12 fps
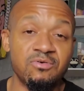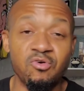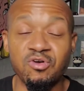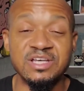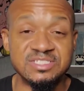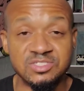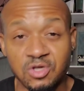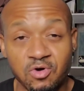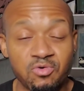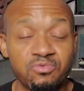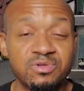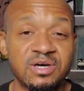or as
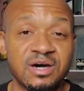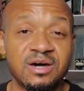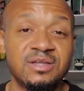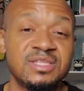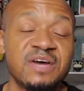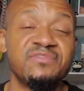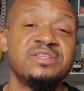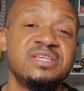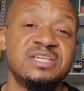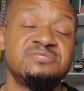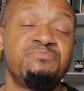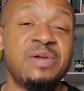known uh,
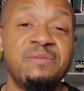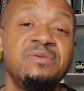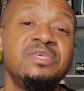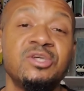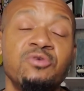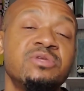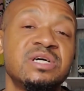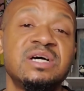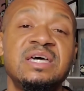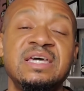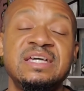lovingly as Baby Yoda,